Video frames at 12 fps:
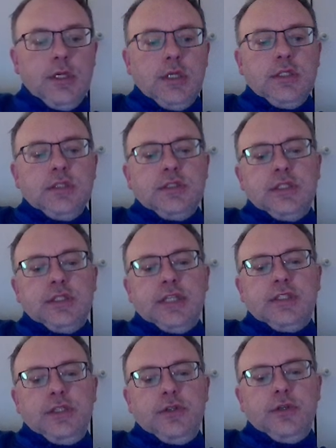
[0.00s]
there's
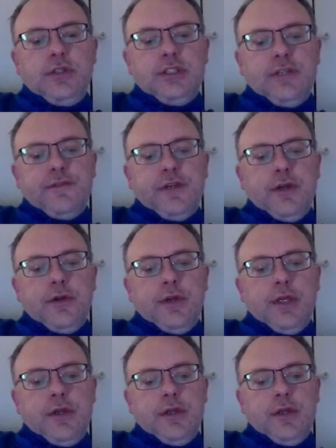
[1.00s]
actually a lot of stuff going on
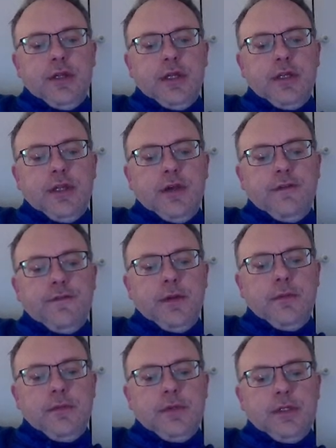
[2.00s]
here, and I don't
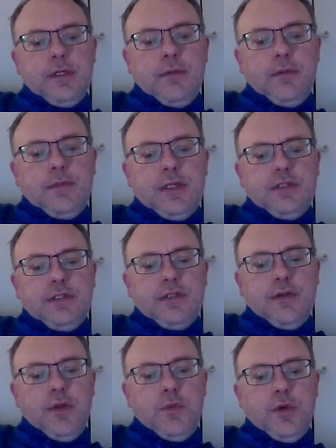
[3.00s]
think I'm
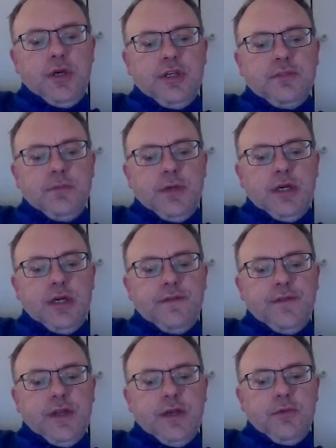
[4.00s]
necessarily worse, but I
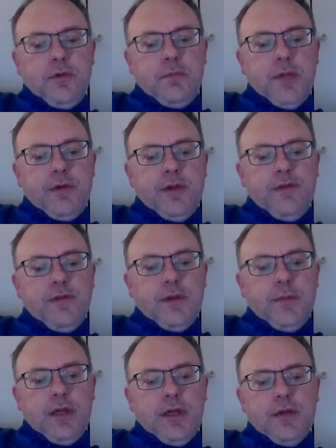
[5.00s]
think I'm not better either. I
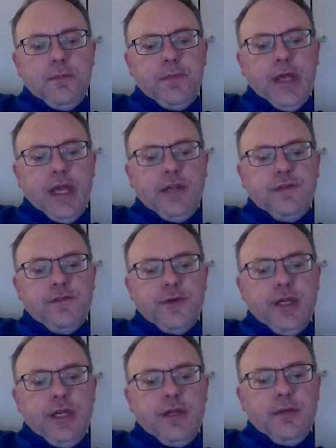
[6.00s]
mean, I can play
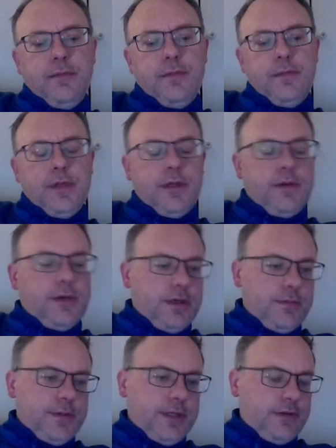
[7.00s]
h3. No, I
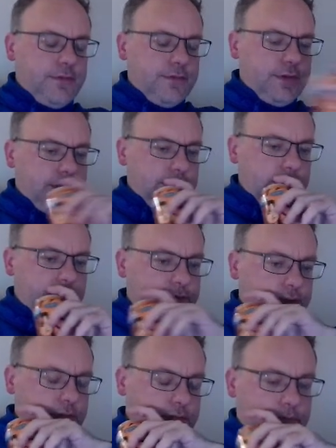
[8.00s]
can't play h3. So I have
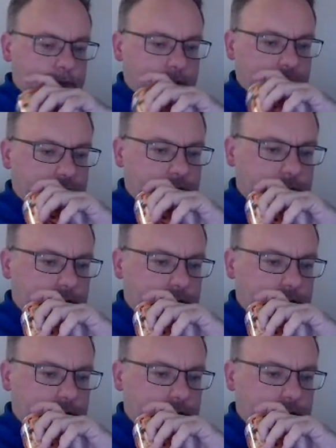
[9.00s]
to maybe...